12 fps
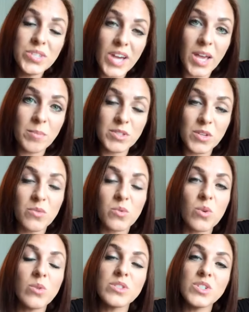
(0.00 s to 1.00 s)
types of
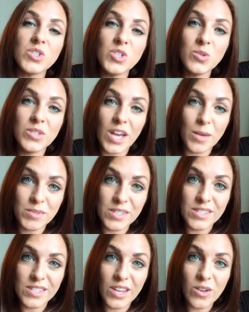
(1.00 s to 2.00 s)
roles and new types of
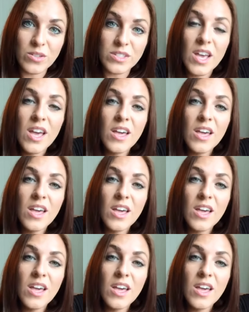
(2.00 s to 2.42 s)
skills